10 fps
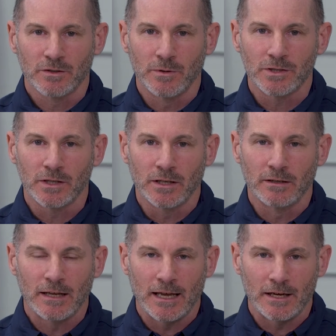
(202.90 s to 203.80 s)

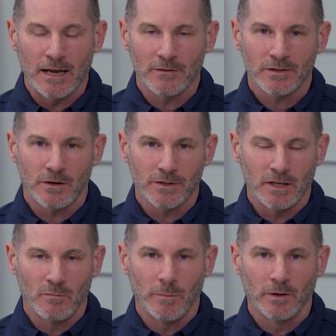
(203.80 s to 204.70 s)
Michigan at Navistar's
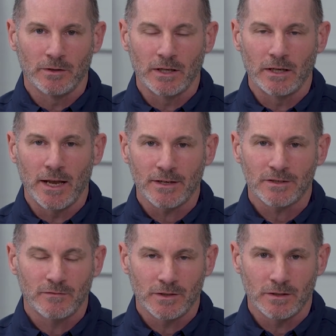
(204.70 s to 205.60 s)
eMobility
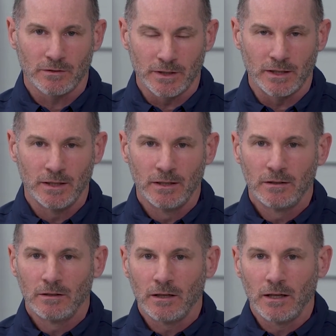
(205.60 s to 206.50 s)
Next facility.
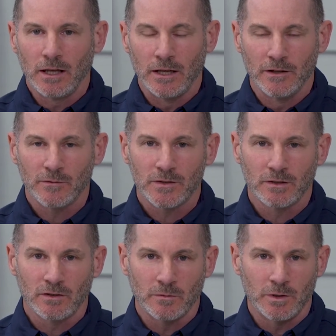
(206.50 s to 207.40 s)
In this
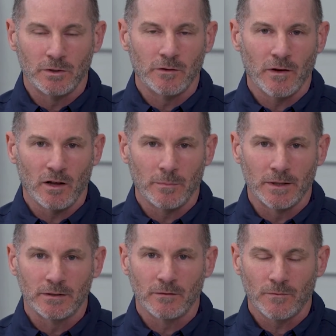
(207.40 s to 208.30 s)
facility, we do
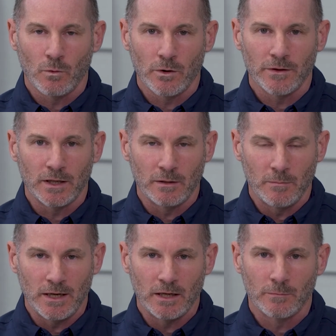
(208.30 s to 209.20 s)
development for the
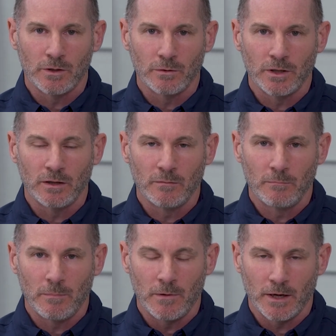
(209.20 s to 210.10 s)
medium-duty
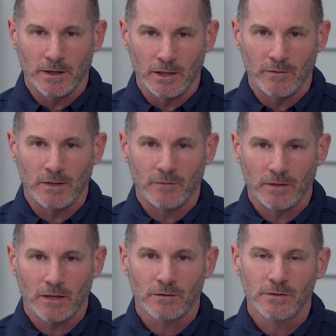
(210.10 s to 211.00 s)
EV
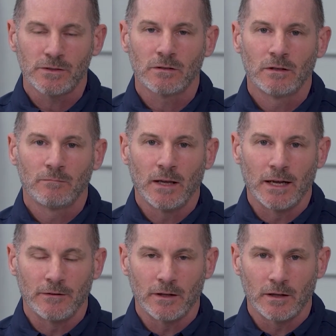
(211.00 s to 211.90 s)
vehicles
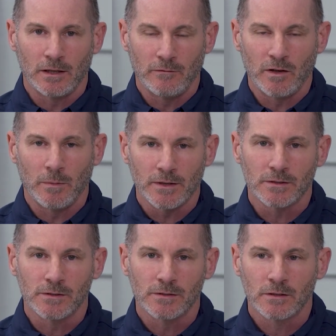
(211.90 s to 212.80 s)
and the EV
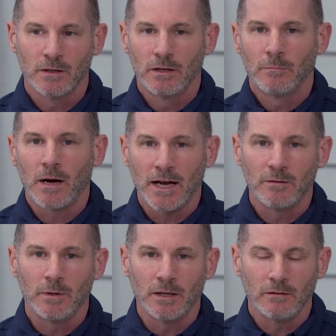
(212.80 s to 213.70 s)
buses.
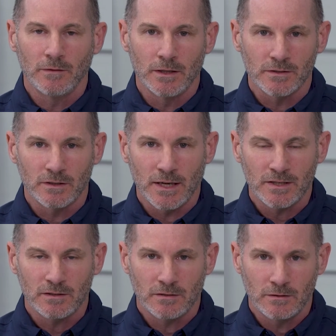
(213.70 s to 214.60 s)
Behind me is a
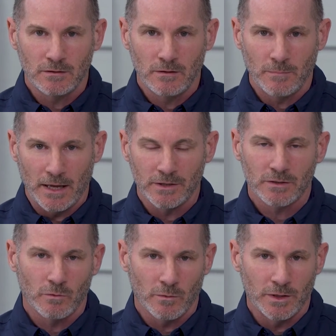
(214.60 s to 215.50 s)
test
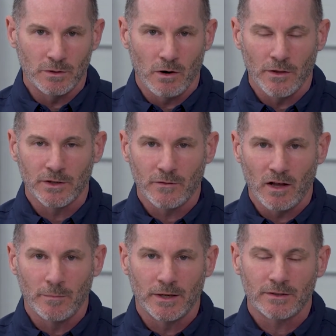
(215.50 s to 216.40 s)
bench where we do all the
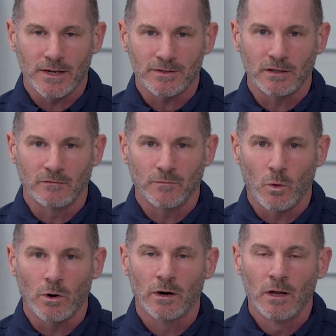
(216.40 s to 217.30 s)
development and testing
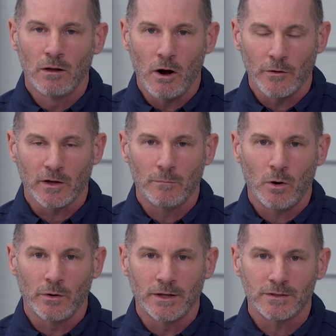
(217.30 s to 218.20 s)
for all the
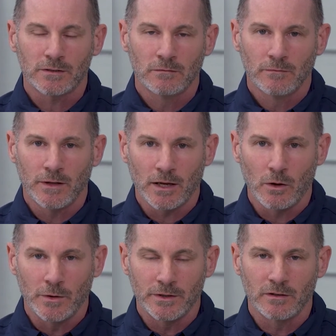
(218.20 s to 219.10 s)
components that
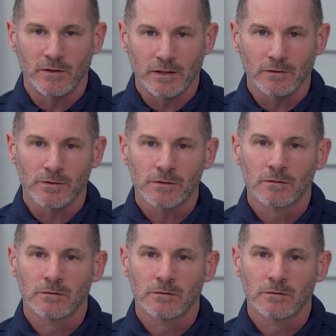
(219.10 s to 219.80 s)
go into the vehicles.